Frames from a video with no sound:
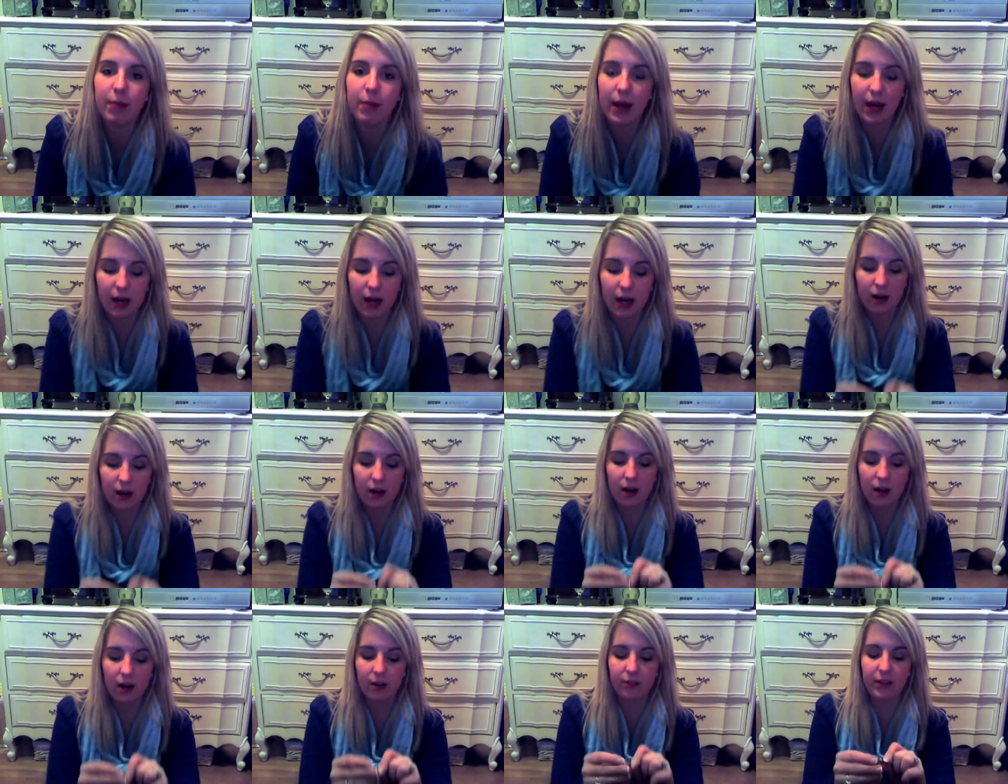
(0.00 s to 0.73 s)

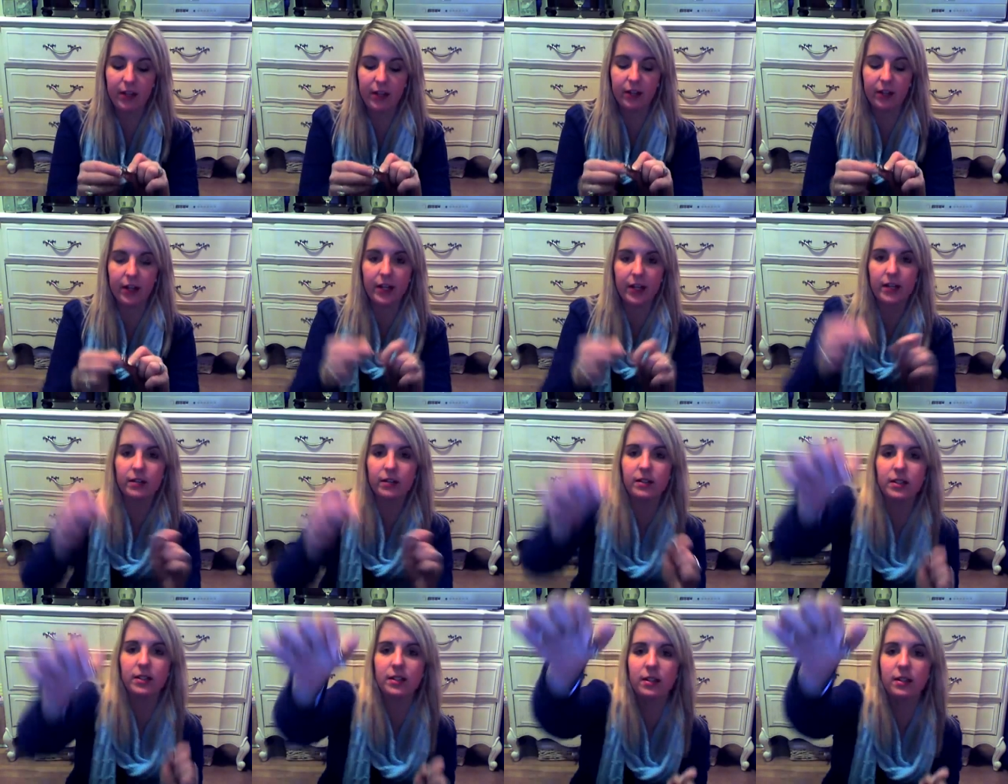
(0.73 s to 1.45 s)
pair of
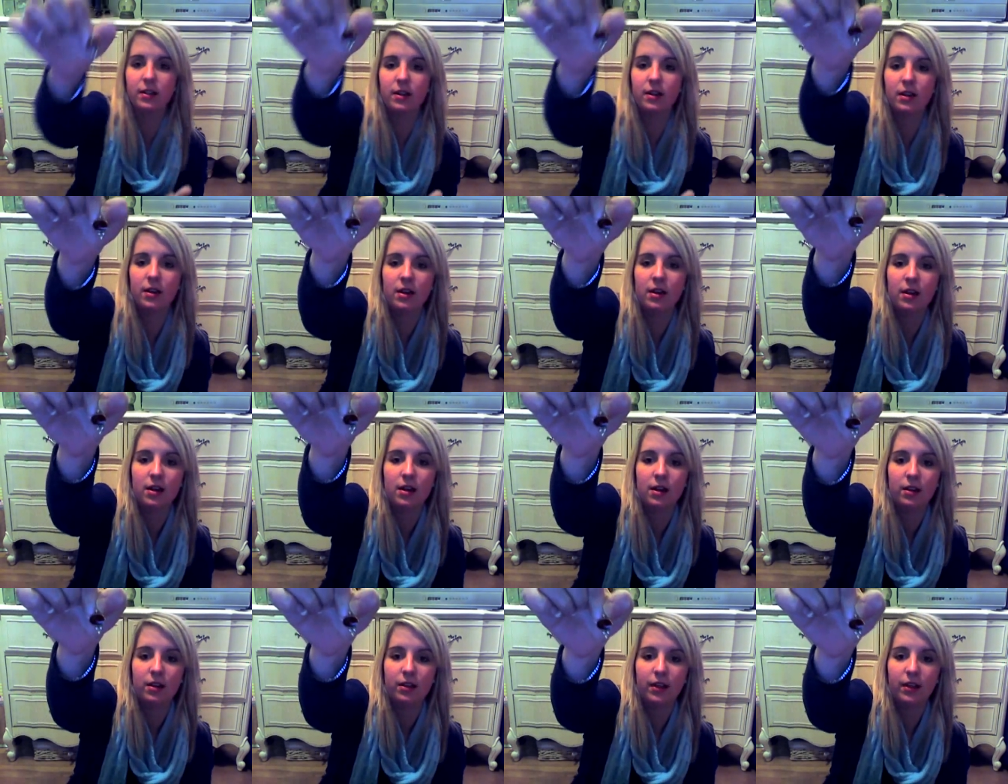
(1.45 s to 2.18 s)
earrings
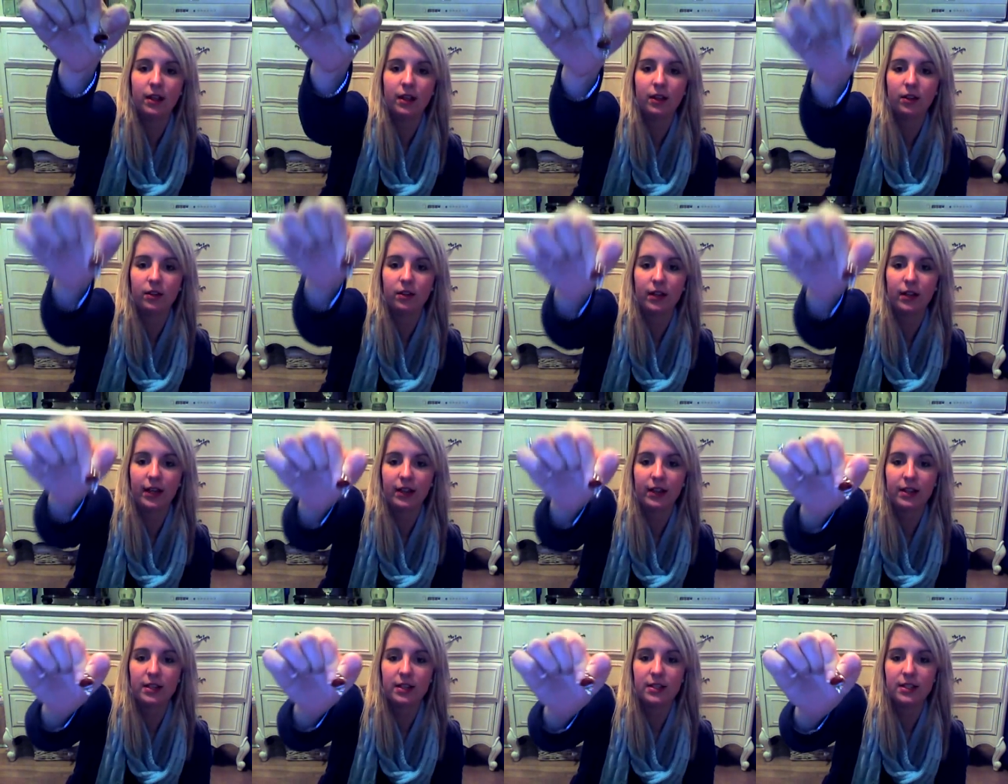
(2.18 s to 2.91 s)
that look
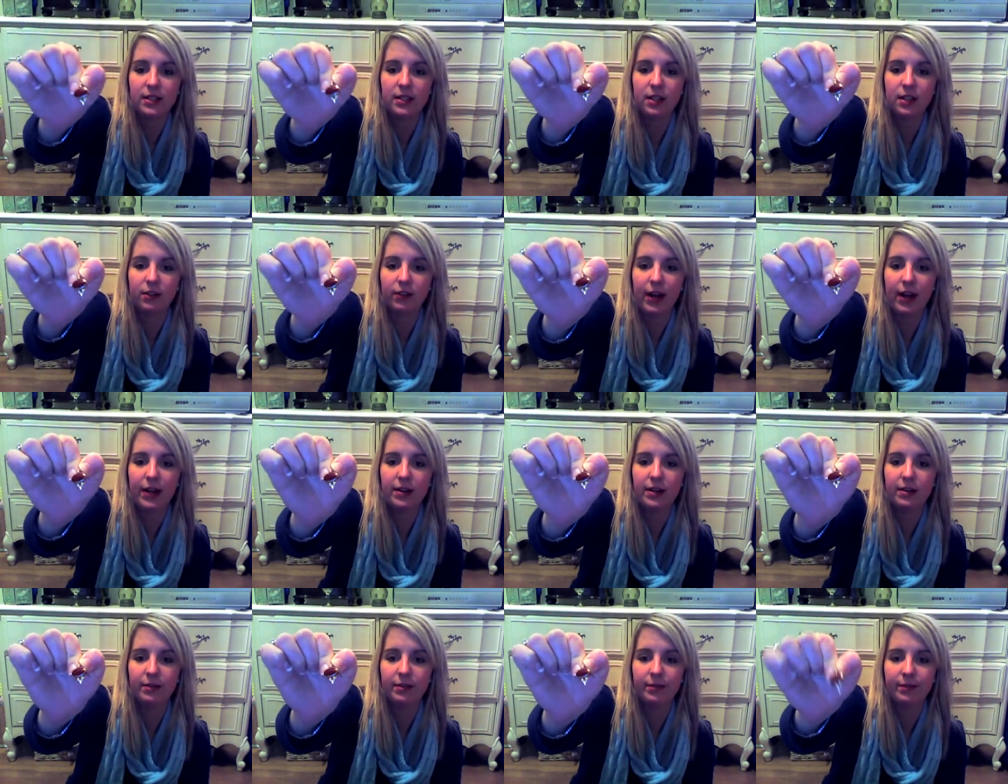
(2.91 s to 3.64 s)
like this, they're
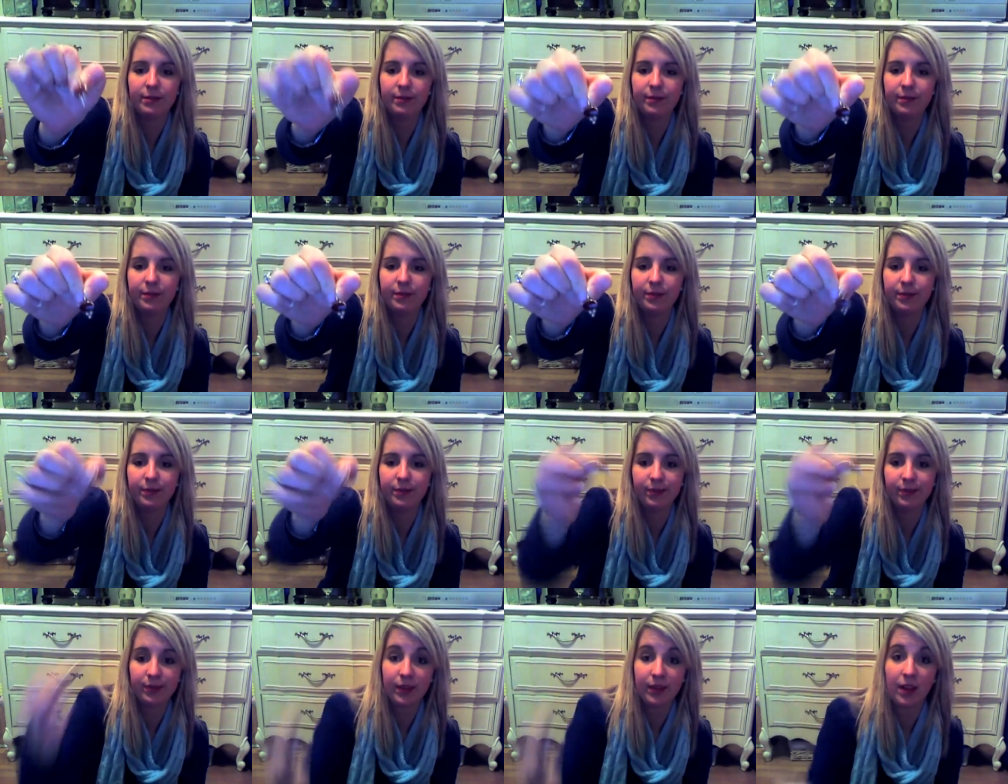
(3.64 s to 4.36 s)
red.
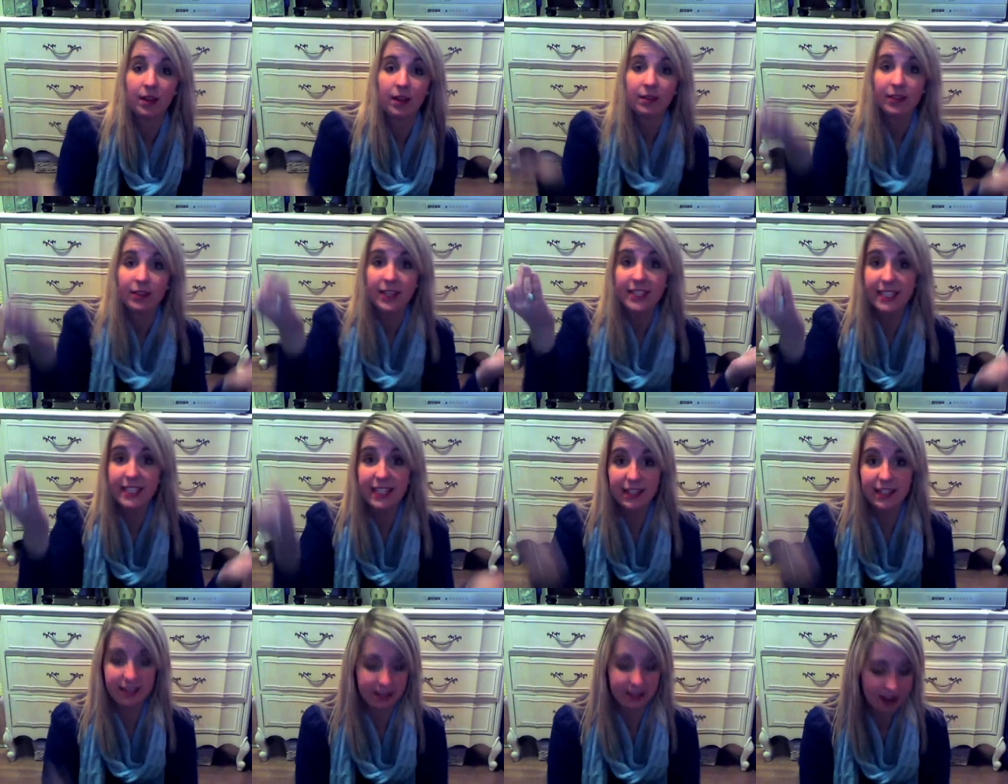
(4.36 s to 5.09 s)
That's
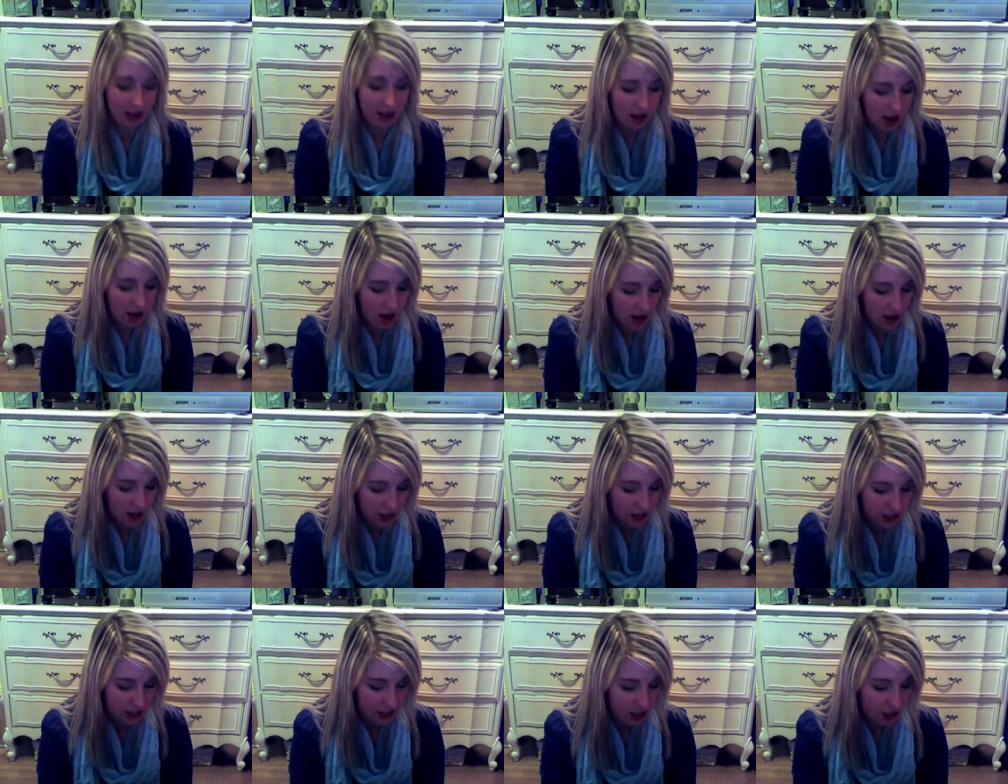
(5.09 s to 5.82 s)
it.
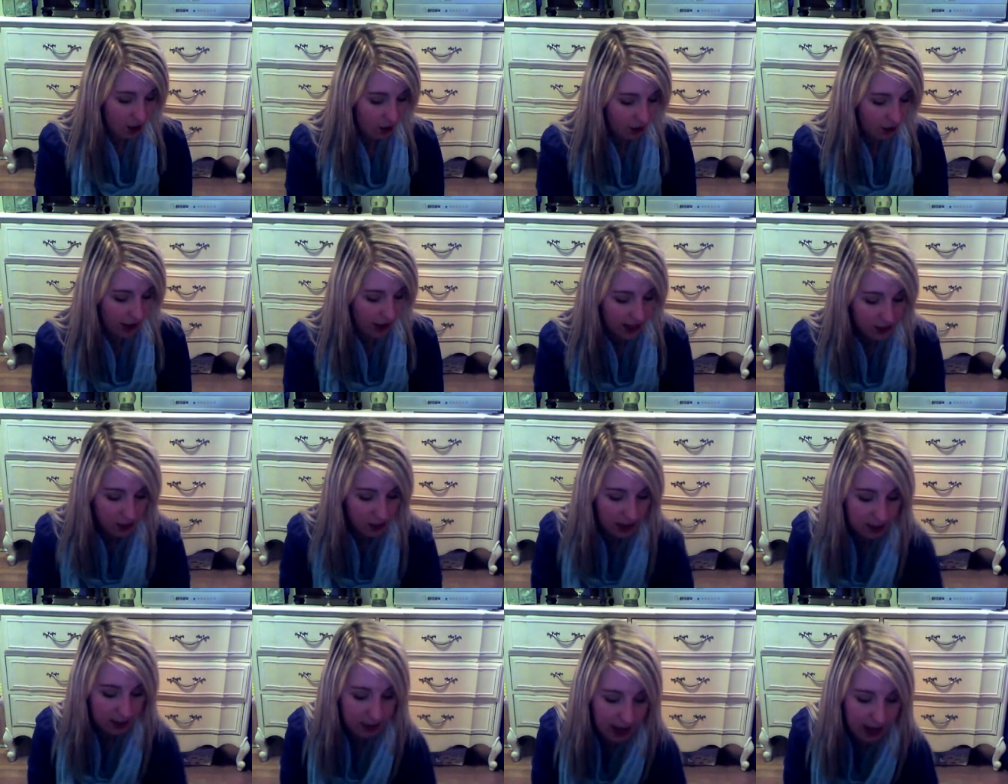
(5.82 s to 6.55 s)
So that's
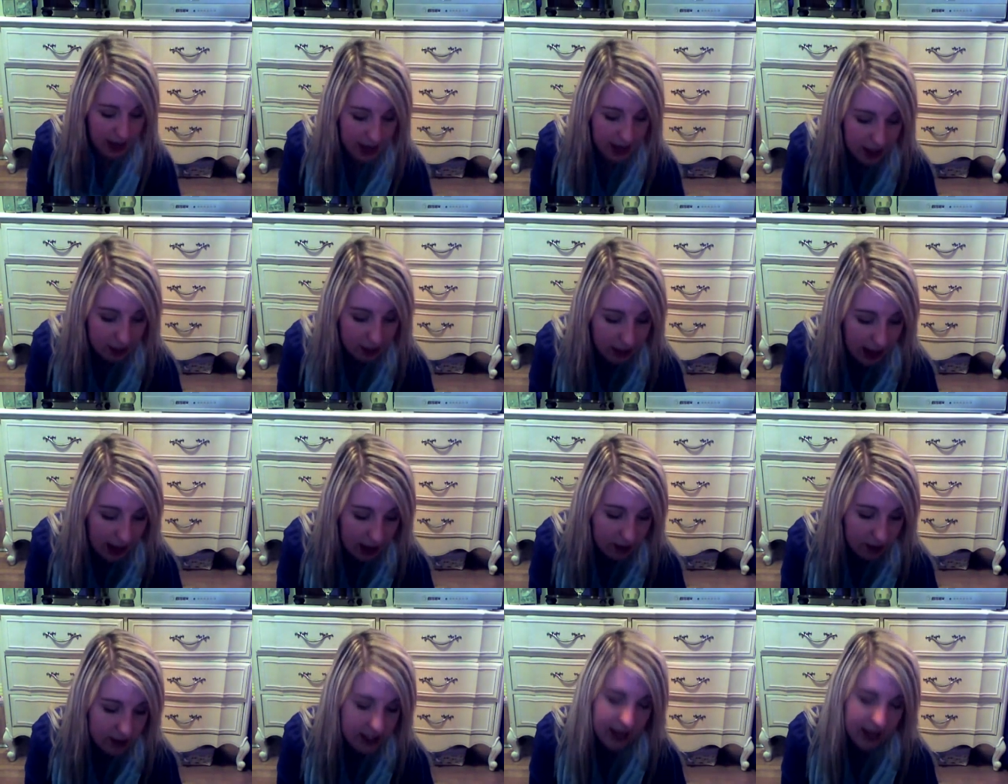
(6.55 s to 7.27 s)
what I'm carrying
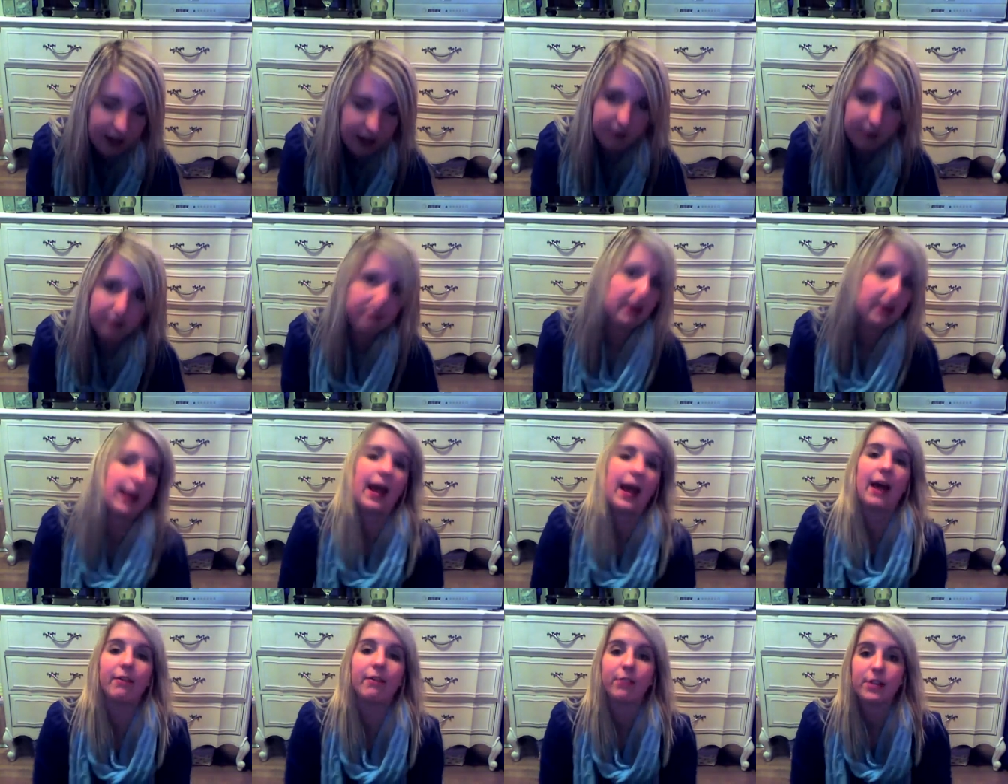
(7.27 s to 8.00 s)
around
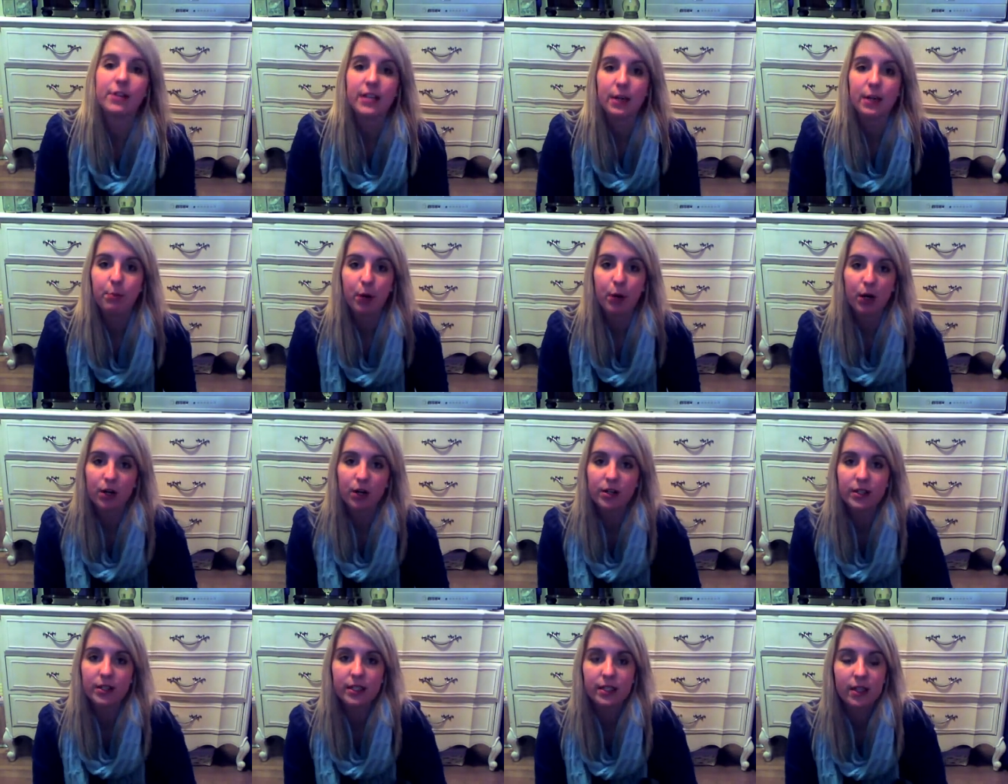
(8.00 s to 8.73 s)
my everyday
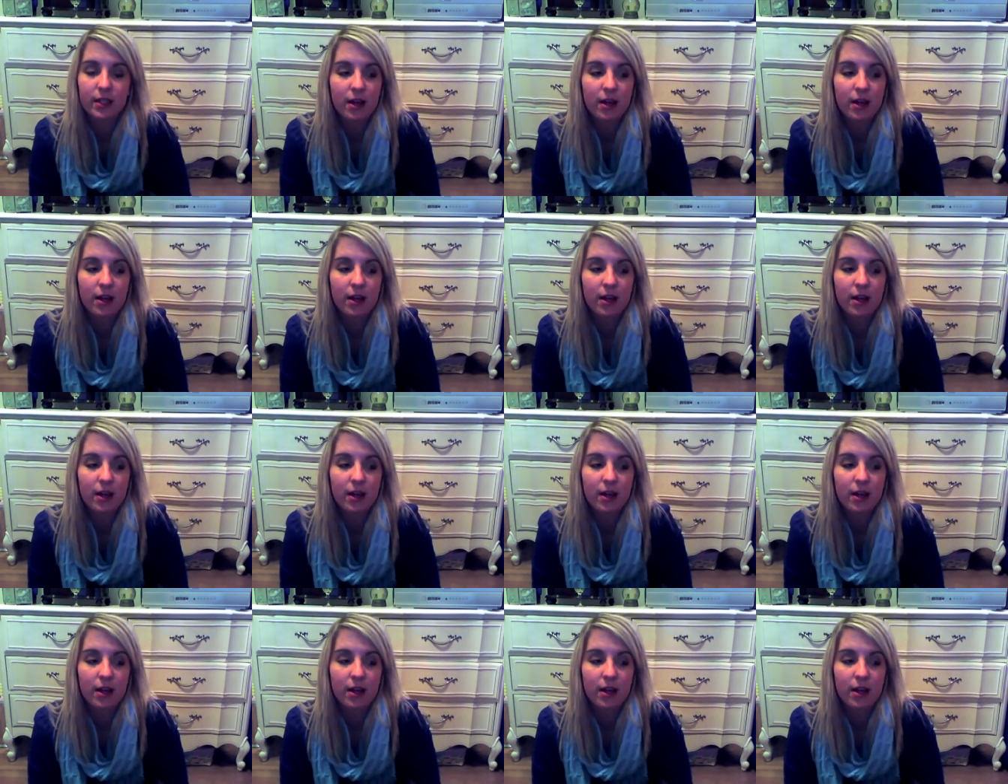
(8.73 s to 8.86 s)
purse.